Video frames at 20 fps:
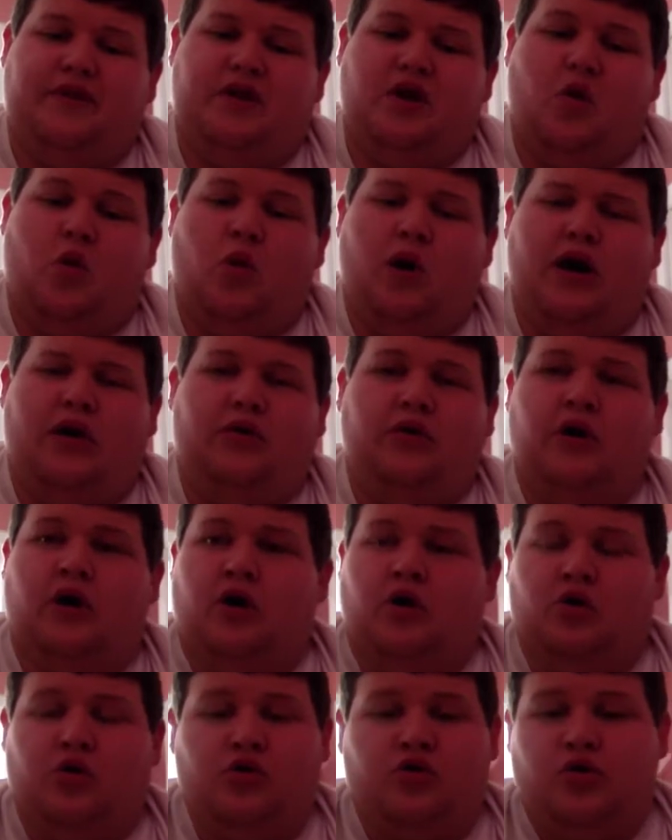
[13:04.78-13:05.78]
you know, well
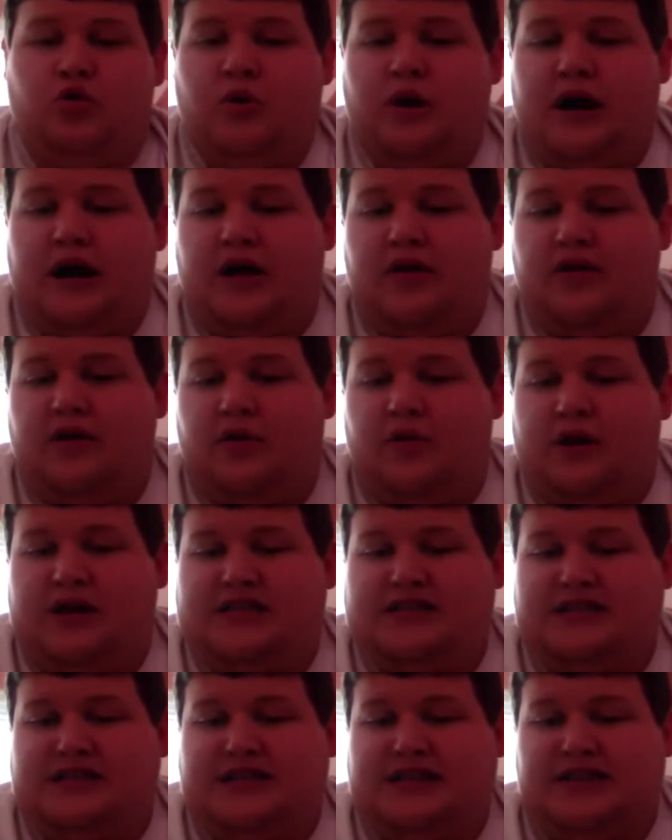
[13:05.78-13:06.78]
known throughout the
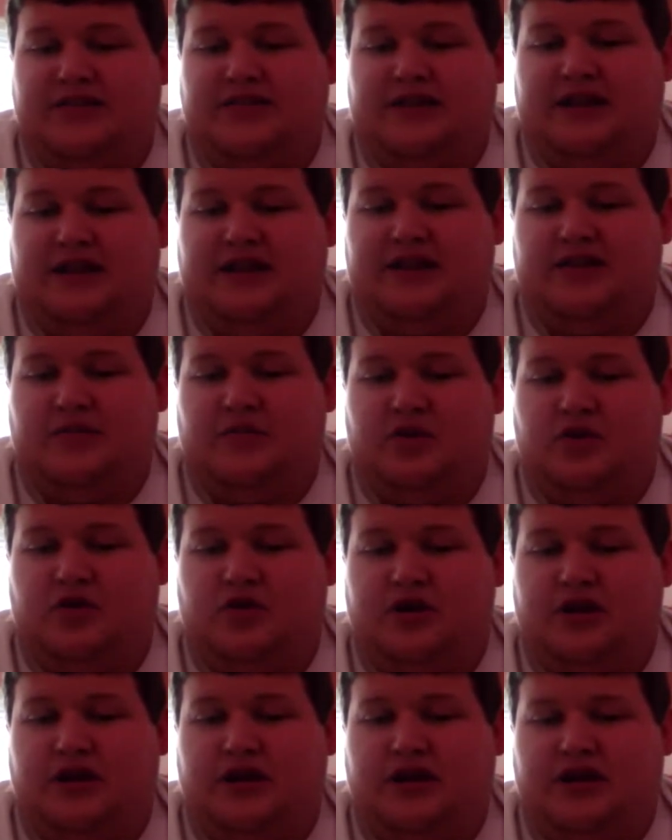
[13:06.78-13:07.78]
wrestling DVD
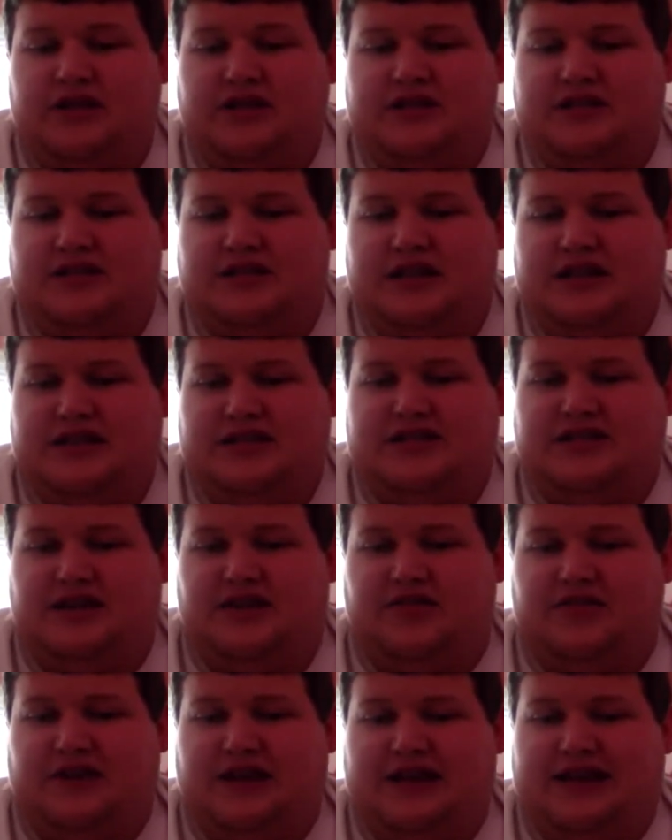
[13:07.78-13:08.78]
community and
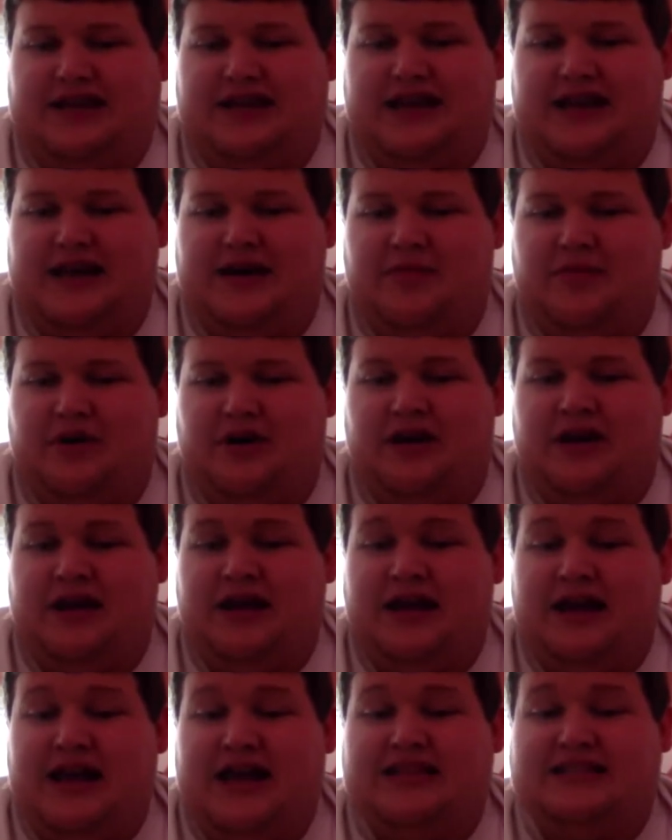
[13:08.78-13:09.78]
stuff like that. But
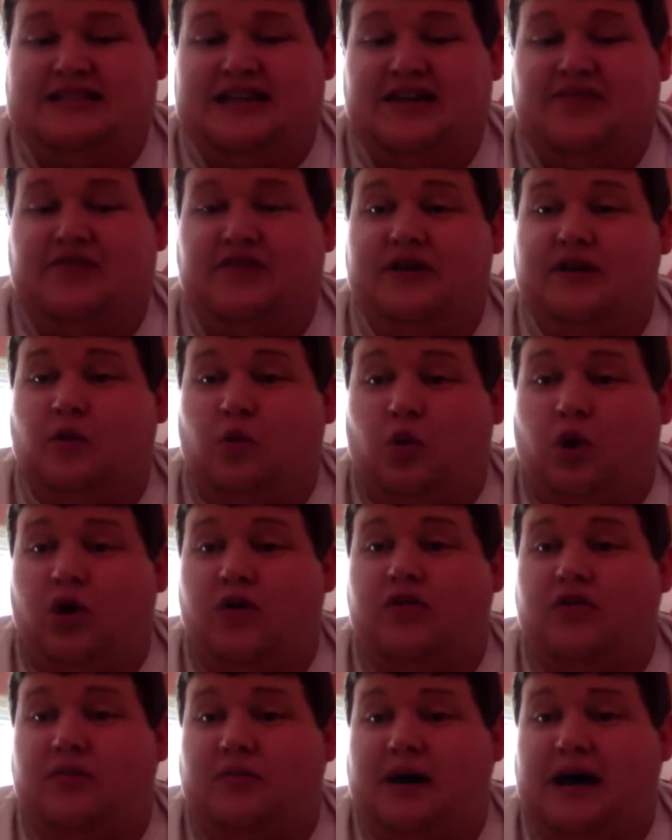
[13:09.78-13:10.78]
it's definitely
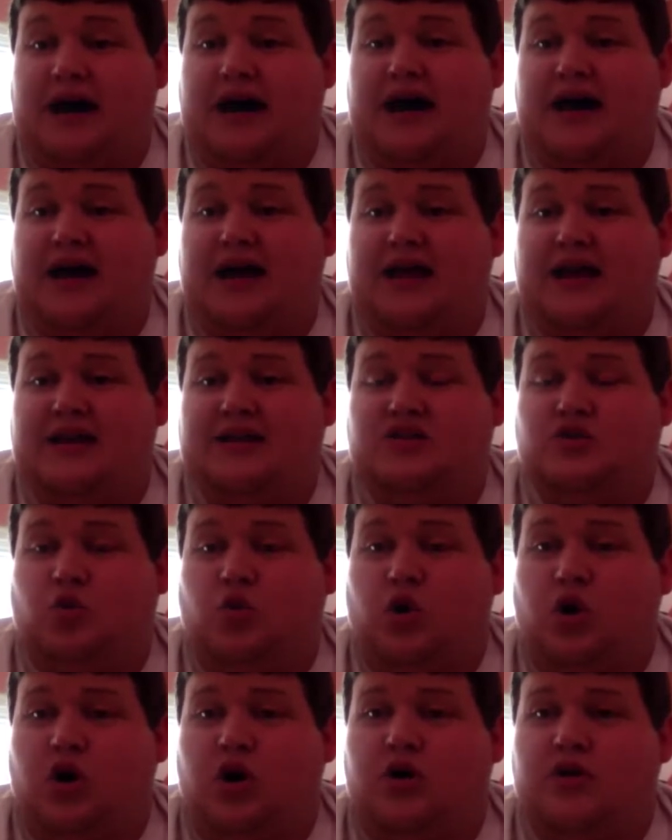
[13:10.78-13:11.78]
worth the buy, and it's
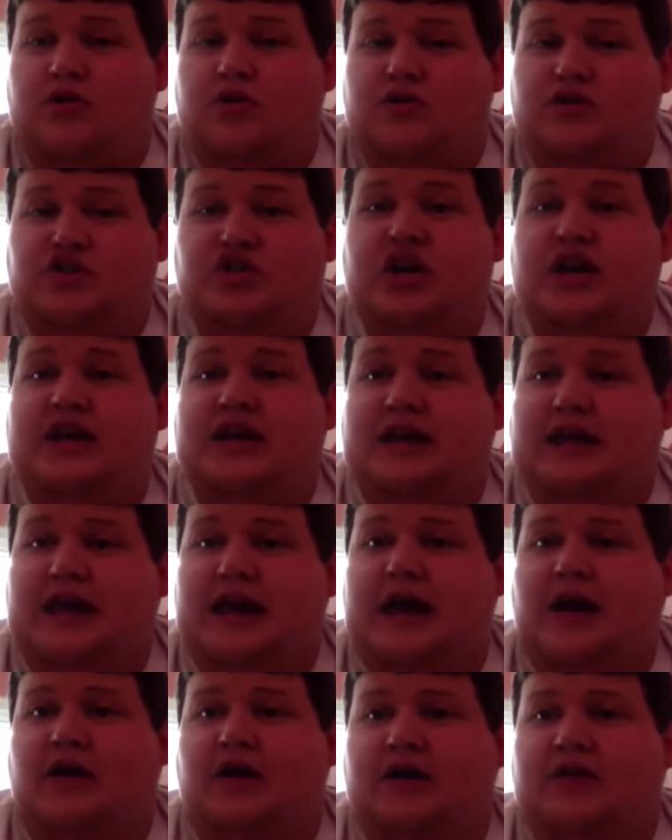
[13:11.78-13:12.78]
worth checking
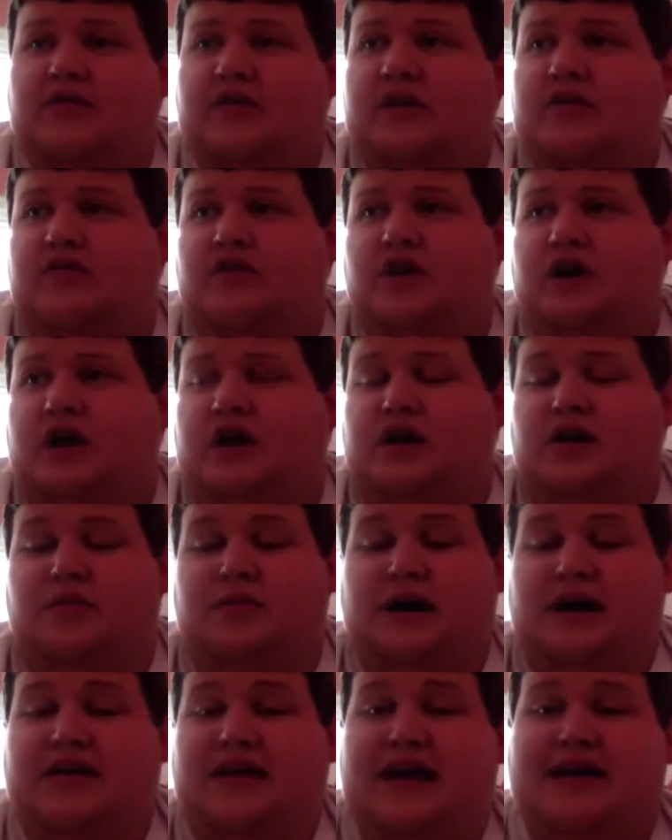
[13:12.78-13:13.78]
out, even if you're not going to
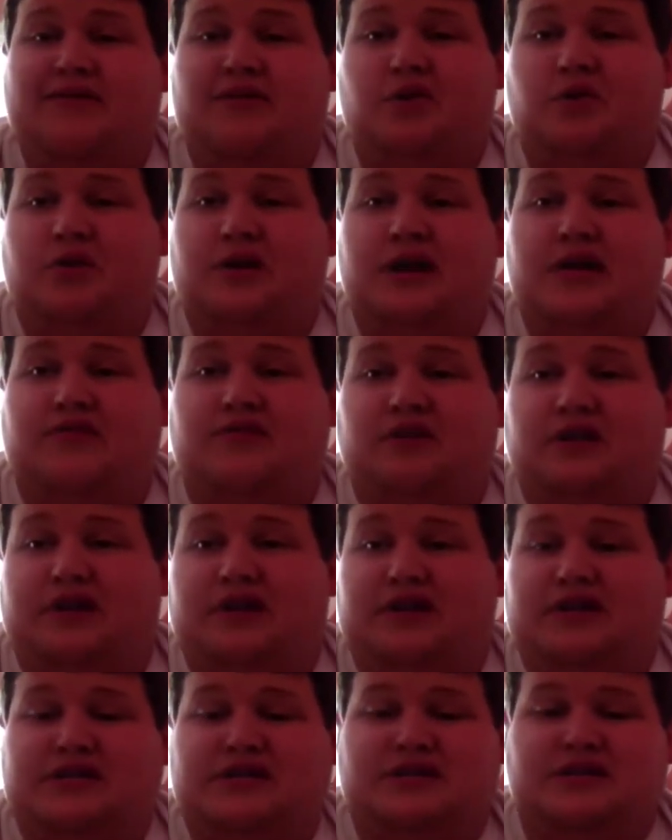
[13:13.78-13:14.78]
buy it. They have it on
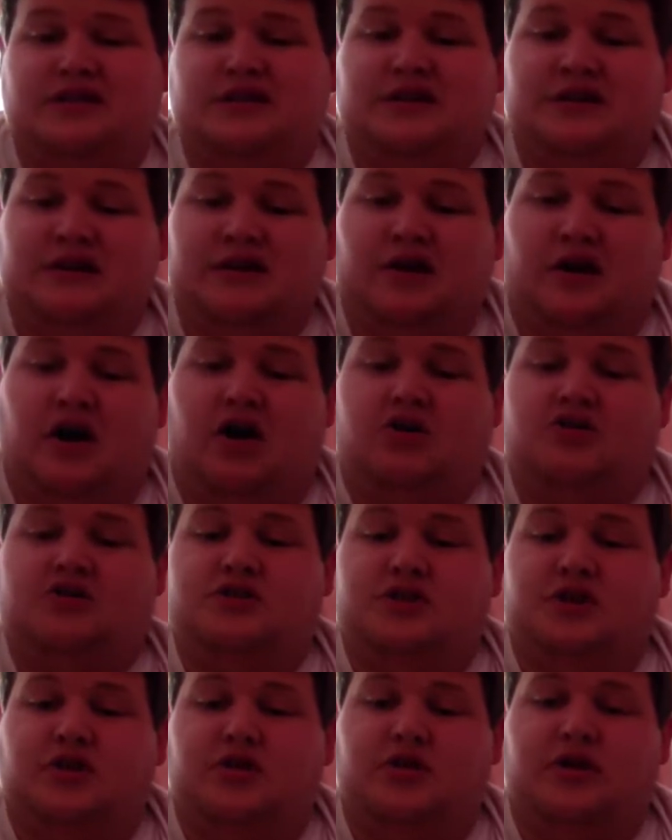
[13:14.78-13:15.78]
Netflix
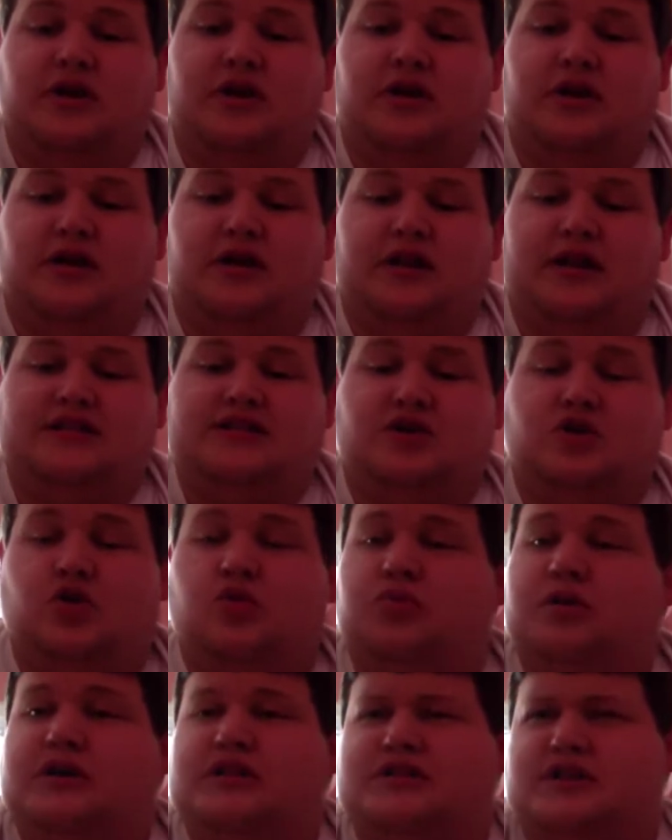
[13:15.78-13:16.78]
also, and that's a
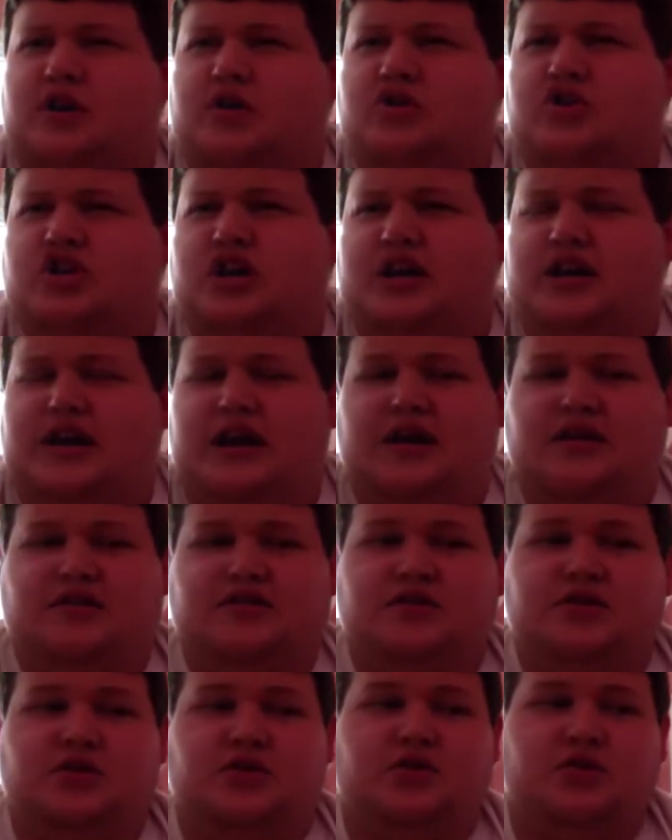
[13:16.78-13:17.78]
cool place to go check it out
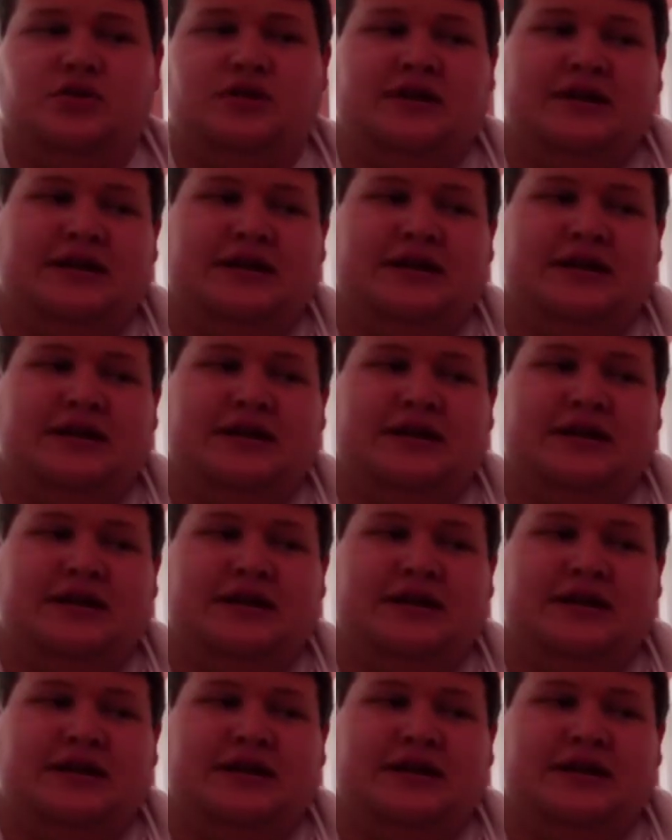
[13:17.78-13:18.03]
too.